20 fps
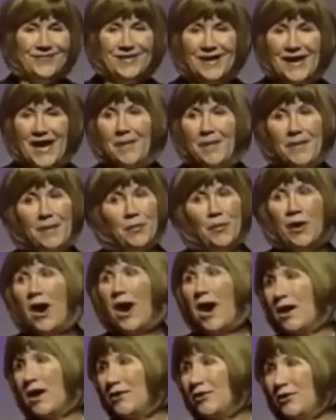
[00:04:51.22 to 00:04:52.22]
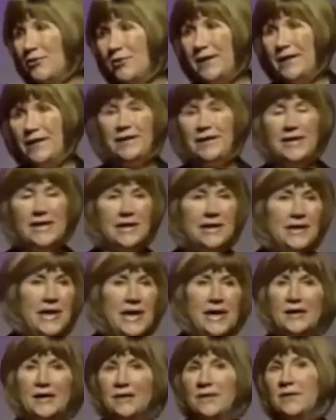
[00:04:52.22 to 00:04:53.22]
I mean, we're arguing
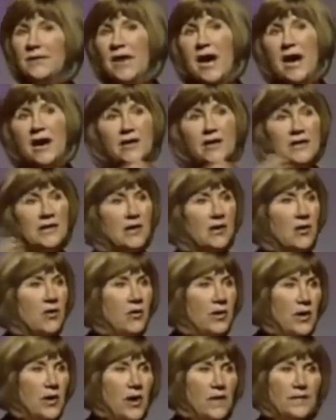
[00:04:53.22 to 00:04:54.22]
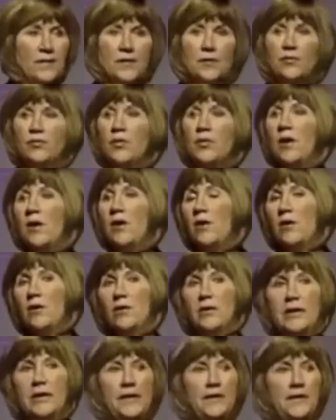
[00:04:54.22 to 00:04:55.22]
and cars are going off the
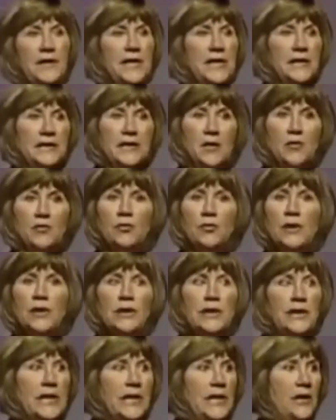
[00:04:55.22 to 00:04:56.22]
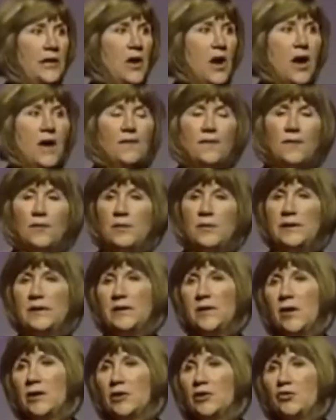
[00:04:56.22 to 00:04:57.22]
road and things are really getting awful. We
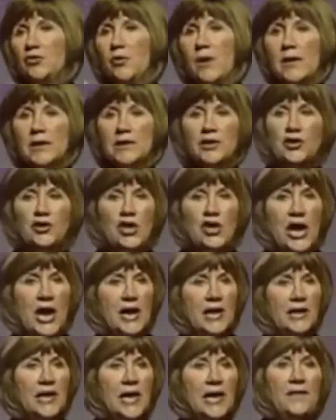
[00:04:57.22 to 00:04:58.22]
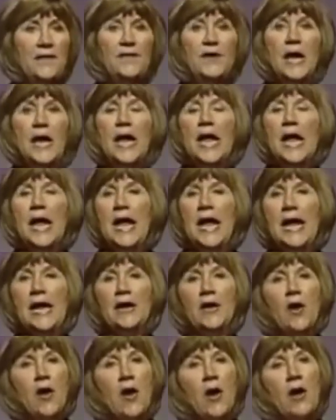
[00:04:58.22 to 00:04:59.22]
saw trucks jackknife,
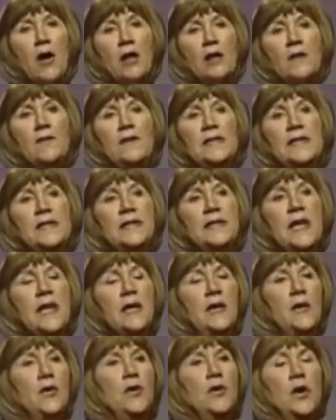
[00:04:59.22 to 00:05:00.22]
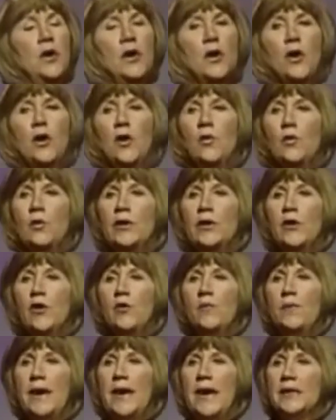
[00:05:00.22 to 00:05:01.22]
and all of a sudden we go
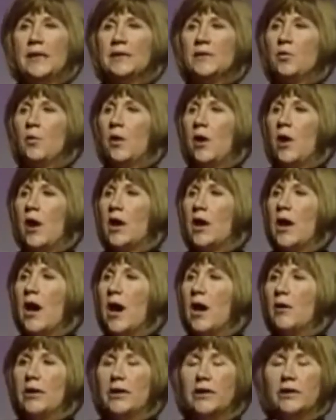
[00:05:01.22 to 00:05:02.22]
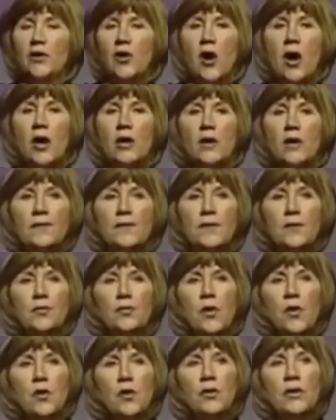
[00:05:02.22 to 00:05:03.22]
past where a car had gone off the
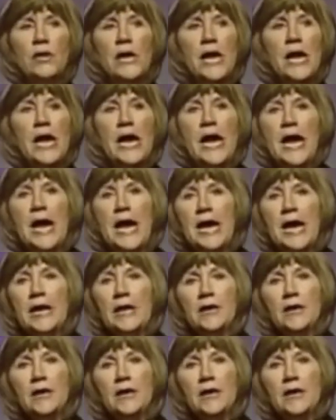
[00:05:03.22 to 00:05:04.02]
road and